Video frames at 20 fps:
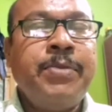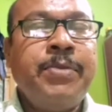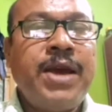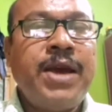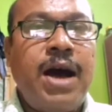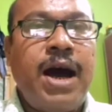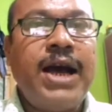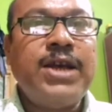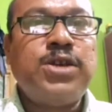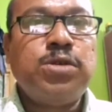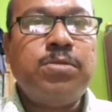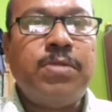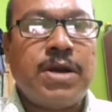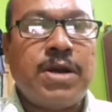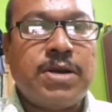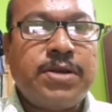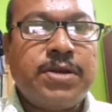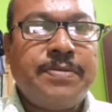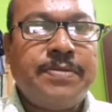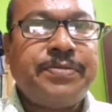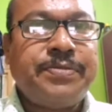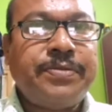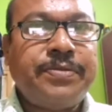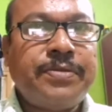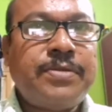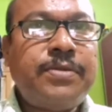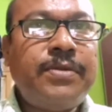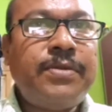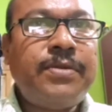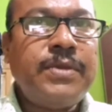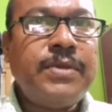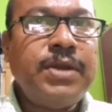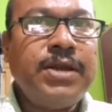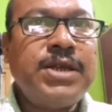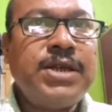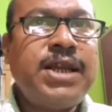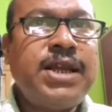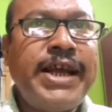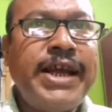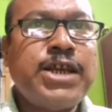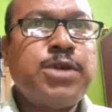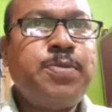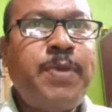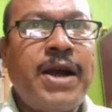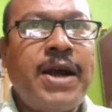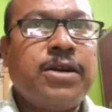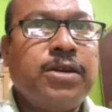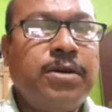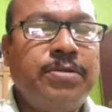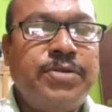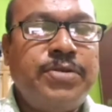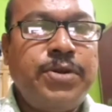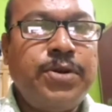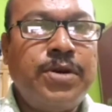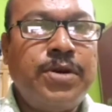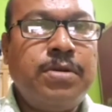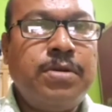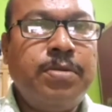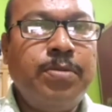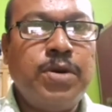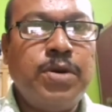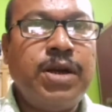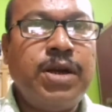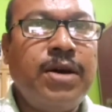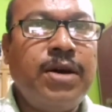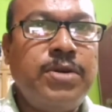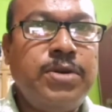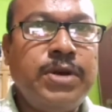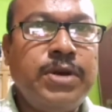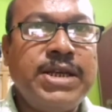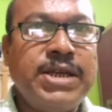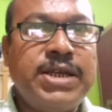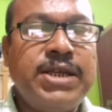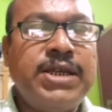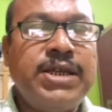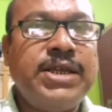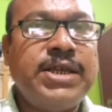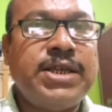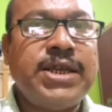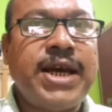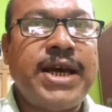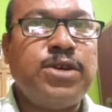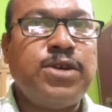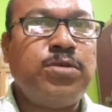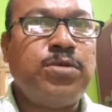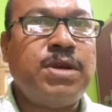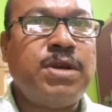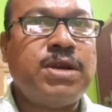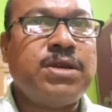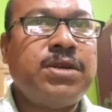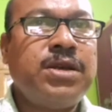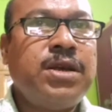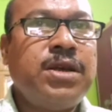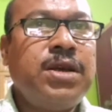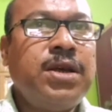Isomers. This is the next part of your book. Now you can see this isomers.